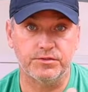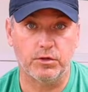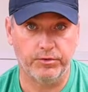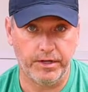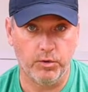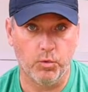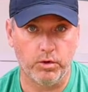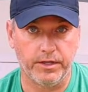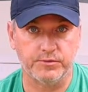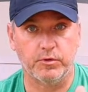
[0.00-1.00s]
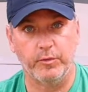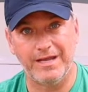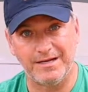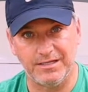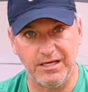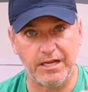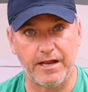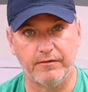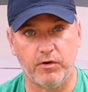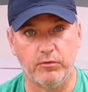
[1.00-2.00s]
tornado warnings where we had to get
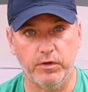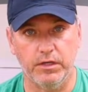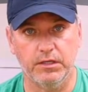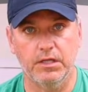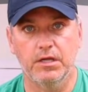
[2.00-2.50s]
out of our rig,